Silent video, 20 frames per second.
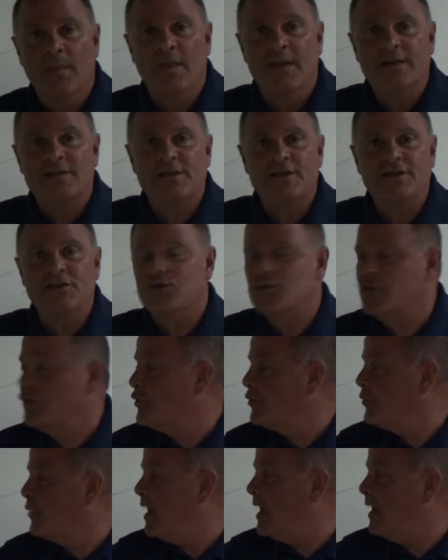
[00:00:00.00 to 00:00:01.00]
this can
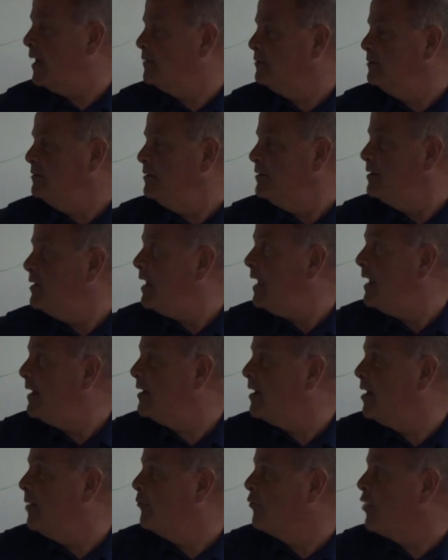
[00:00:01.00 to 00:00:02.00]
turn around
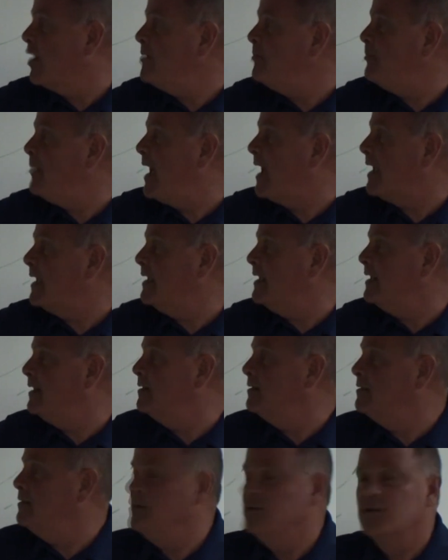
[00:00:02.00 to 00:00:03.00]
and come right back
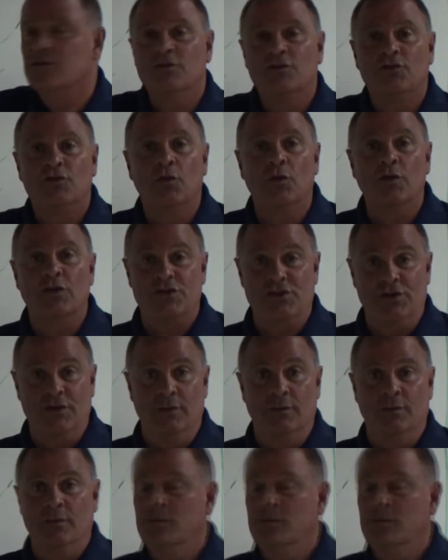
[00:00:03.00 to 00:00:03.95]
in towards you,